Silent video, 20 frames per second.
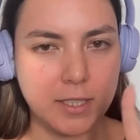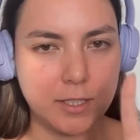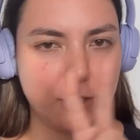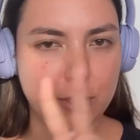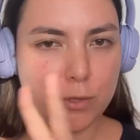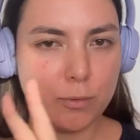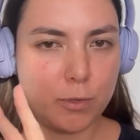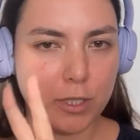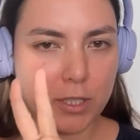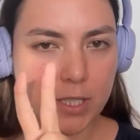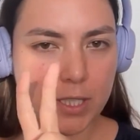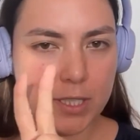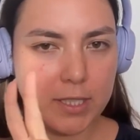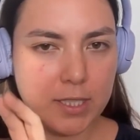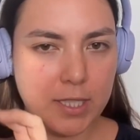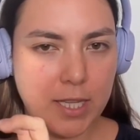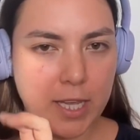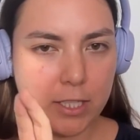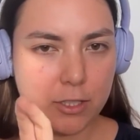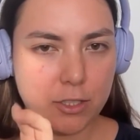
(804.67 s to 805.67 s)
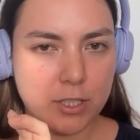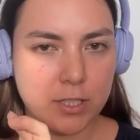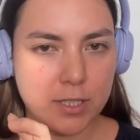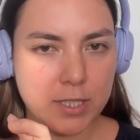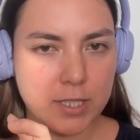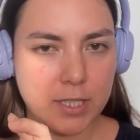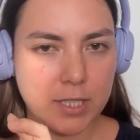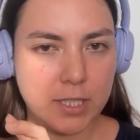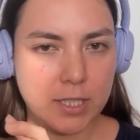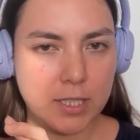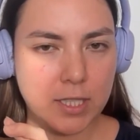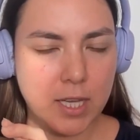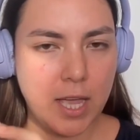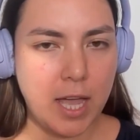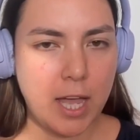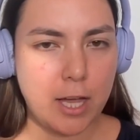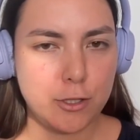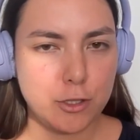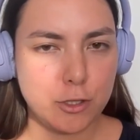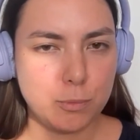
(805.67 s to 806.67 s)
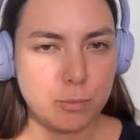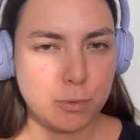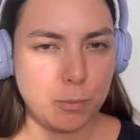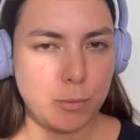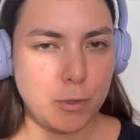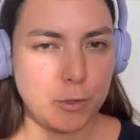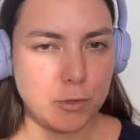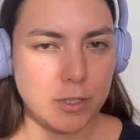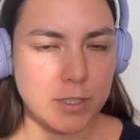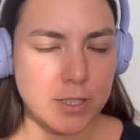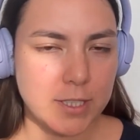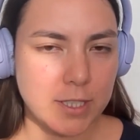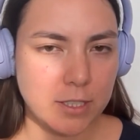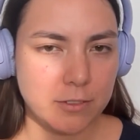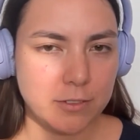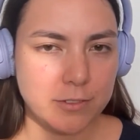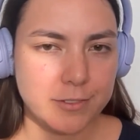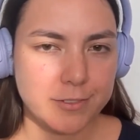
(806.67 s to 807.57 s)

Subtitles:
Do you work as an agency? How do you promote yourself?